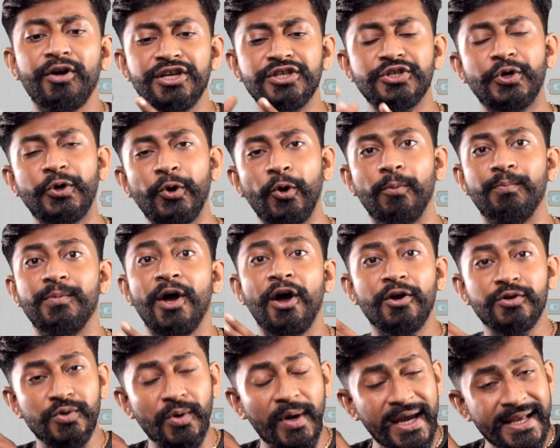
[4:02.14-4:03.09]
and what is
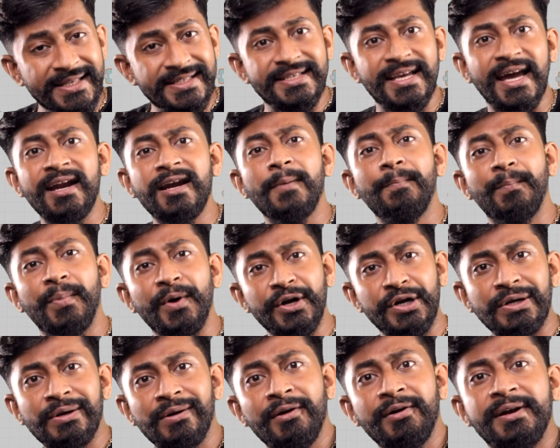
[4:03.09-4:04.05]
group so inside a
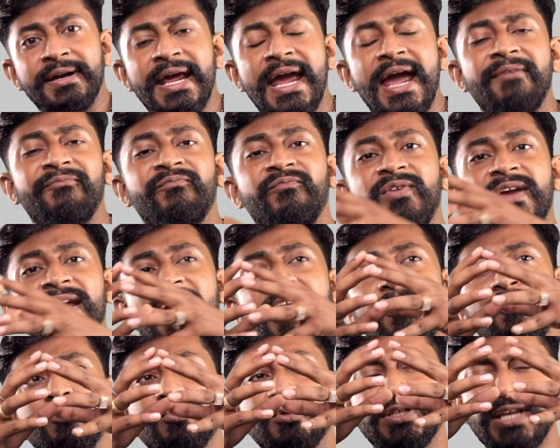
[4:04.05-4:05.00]
particular tab
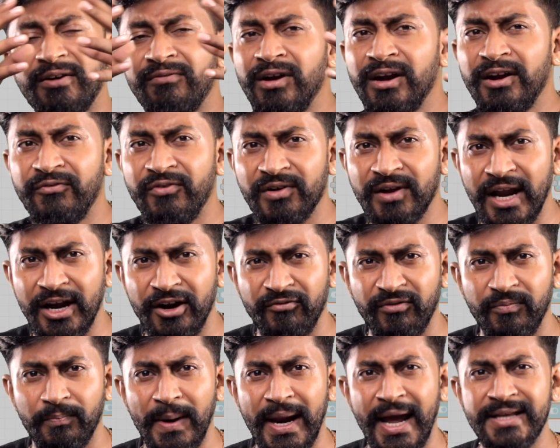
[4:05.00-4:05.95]
we have several different
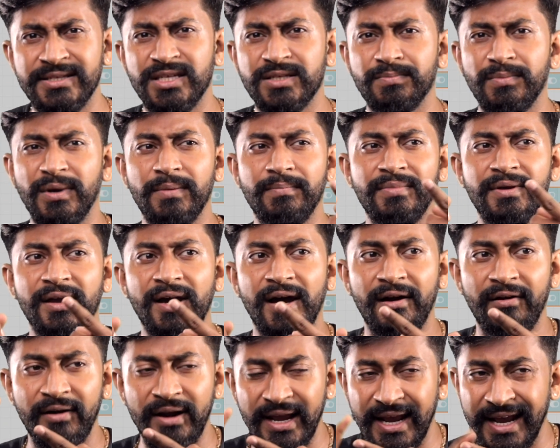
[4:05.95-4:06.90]
kind of appliances
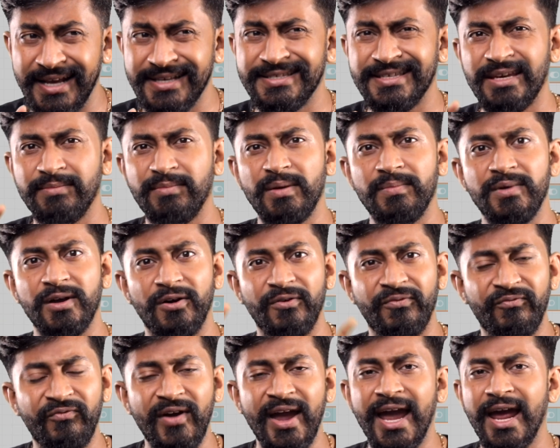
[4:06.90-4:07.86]
maybe our ac
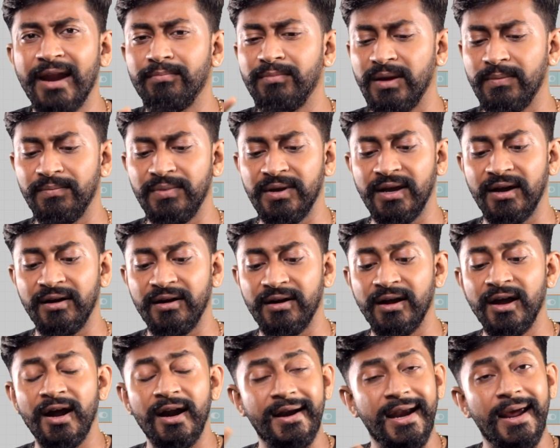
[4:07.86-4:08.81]
maybe our fan maybe
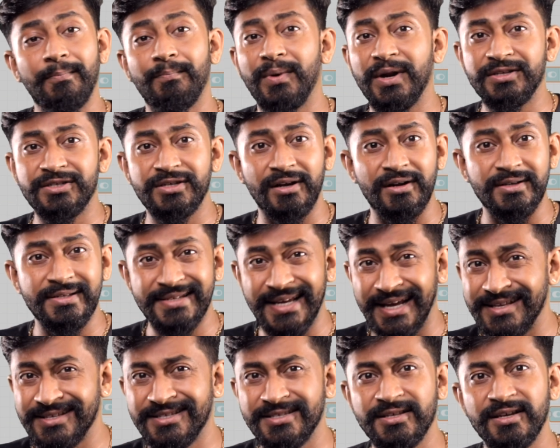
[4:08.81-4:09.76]
our temperature
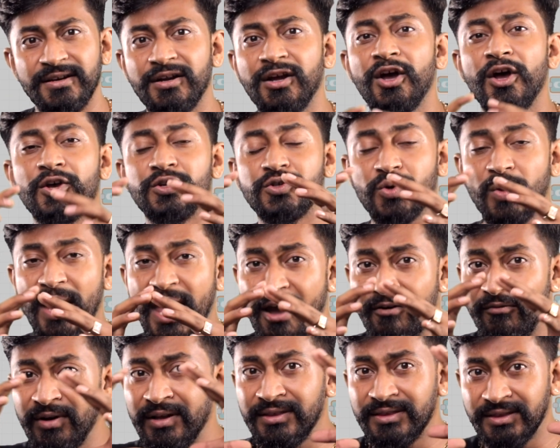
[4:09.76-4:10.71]
sensor so
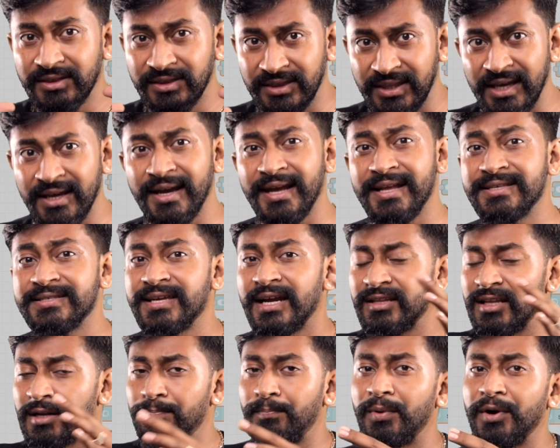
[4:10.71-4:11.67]
everything
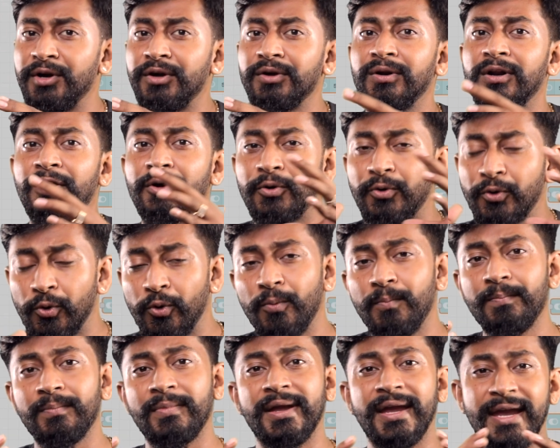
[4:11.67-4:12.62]
inside that particular
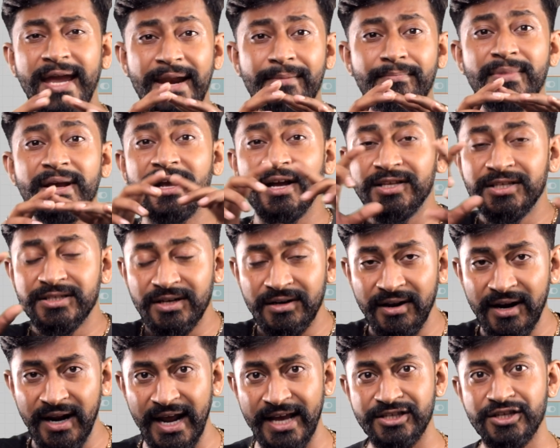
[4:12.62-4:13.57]
room can be
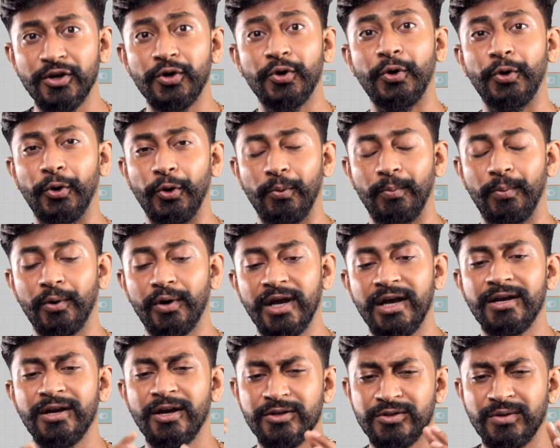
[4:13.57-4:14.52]
considered as a group
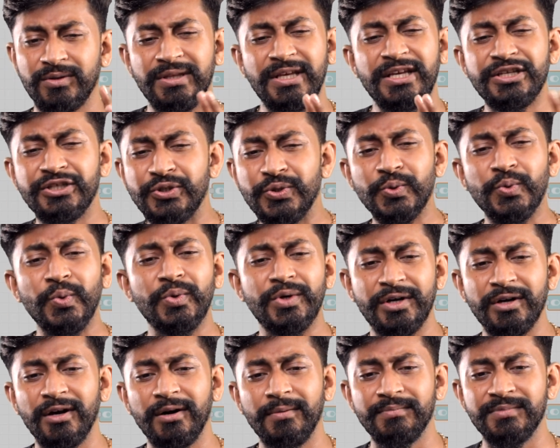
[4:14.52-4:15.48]
okay so these
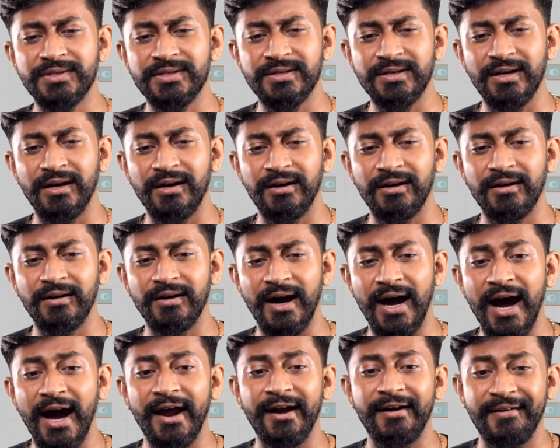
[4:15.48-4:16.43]
two terms
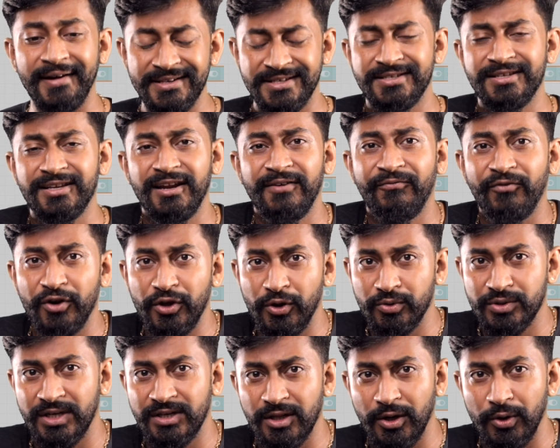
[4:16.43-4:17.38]
uh, are necessary
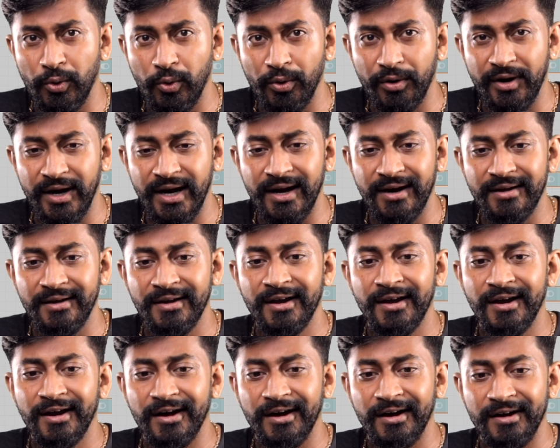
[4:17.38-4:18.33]
for using the node-red
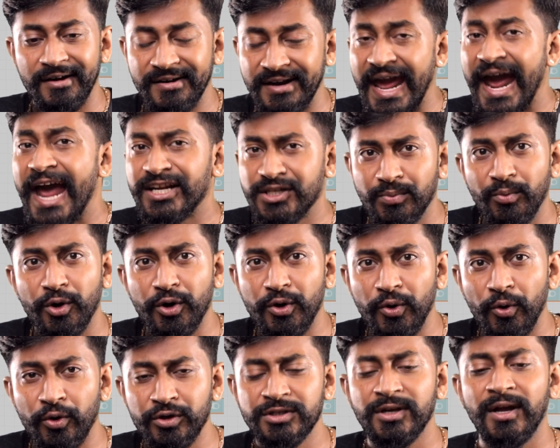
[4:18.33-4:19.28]
uh,
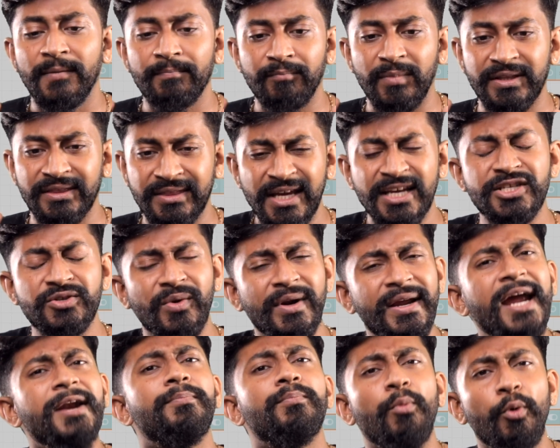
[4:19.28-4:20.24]
dashboard nodes but
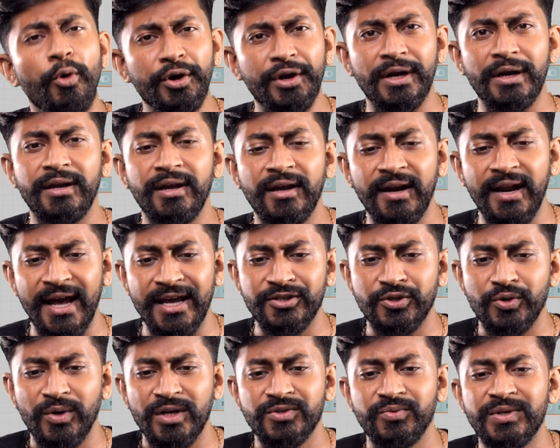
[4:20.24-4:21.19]
things will get more clear
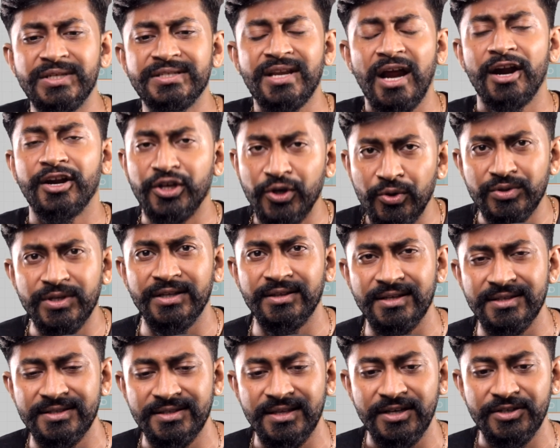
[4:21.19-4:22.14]
as soon as we start
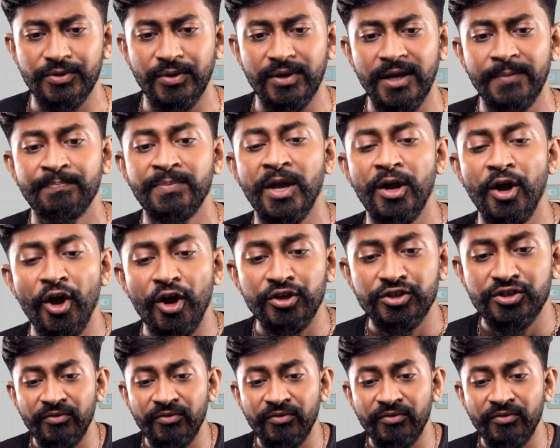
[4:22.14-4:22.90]
using these things okay